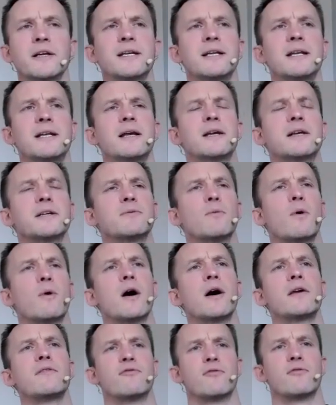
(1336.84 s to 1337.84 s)
I didn't. Because what
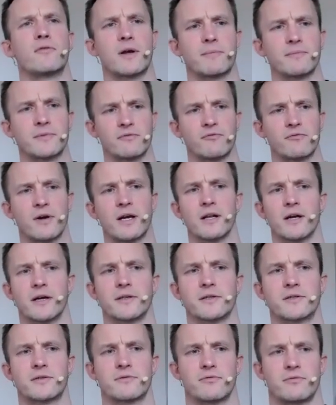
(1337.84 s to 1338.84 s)
I've come to
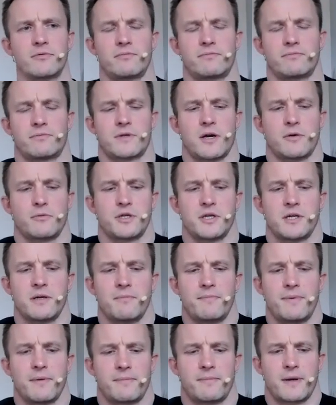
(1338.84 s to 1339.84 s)
realize through coaching
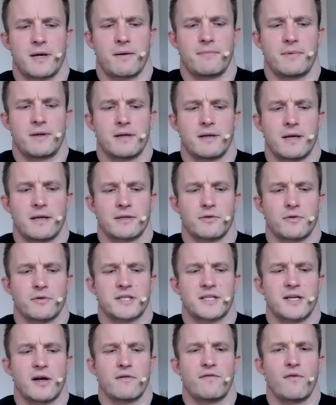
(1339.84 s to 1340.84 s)
and becoming that sort
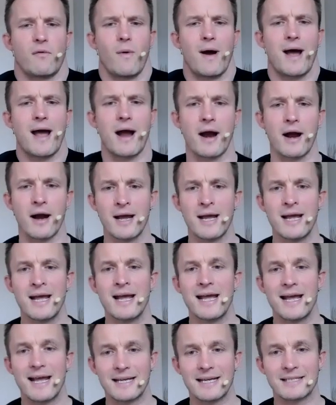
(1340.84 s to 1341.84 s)
of self-aware
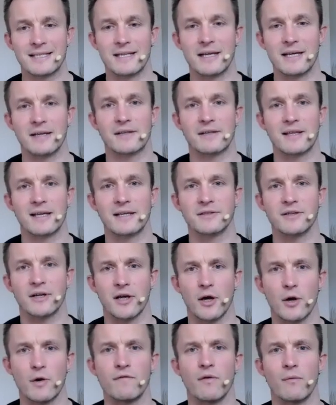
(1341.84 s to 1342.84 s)
is that things
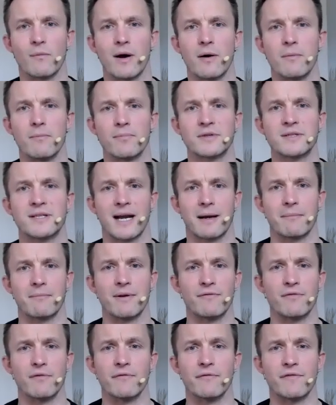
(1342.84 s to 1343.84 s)
like overwhelm protect
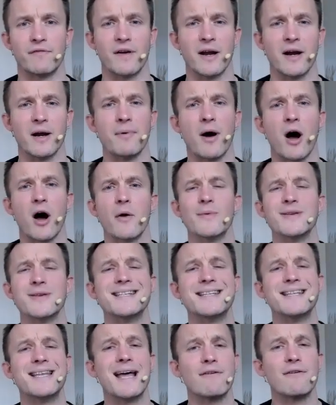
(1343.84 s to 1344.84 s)
me from fear, but I was
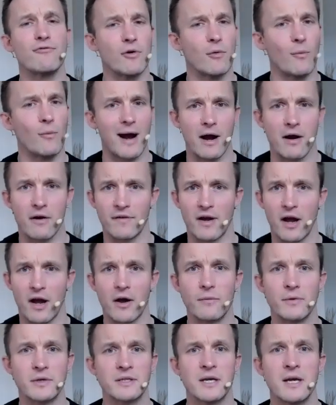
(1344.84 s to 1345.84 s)
never aware of
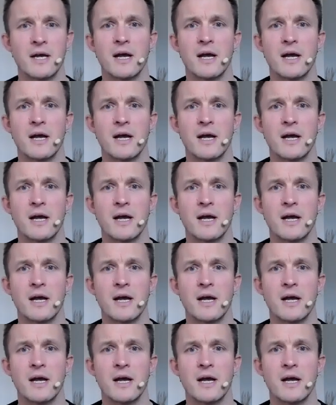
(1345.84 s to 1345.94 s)
it.